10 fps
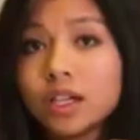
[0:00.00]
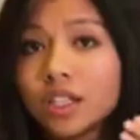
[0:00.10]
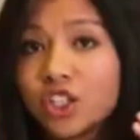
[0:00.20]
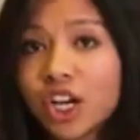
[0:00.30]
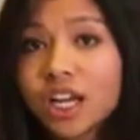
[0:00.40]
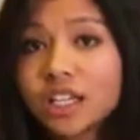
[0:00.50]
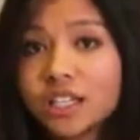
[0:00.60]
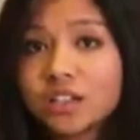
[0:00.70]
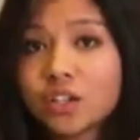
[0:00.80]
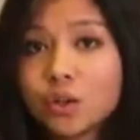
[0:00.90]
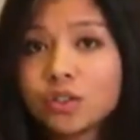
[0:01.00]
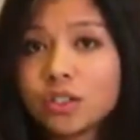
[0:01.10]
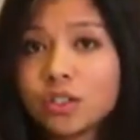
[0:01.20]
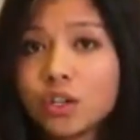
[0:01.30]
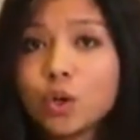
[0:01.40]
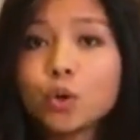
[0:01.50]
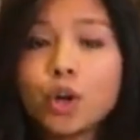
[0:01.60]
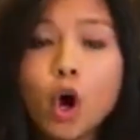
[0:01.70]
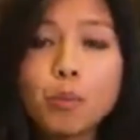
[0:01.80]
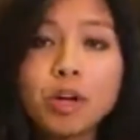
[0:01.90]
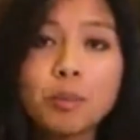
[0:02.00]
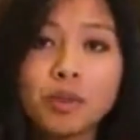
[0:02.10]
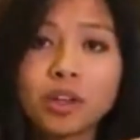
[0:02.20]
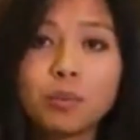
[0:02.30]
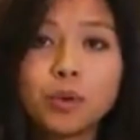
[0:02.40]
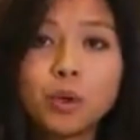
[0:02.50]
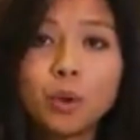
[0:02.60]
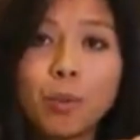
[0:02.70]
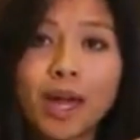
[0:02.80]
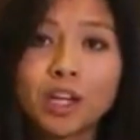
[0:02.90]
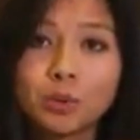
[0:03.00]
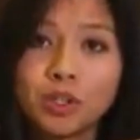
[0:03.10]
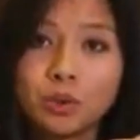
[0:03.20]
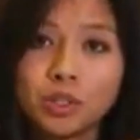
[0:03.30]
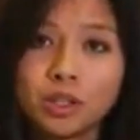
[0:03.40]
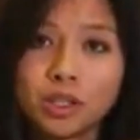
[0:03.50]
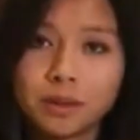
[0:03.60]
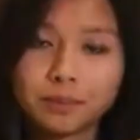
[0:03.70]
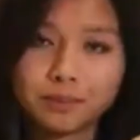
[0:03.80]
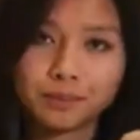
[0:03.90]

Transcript: To check disk usage, you can open up the Computer Management utility.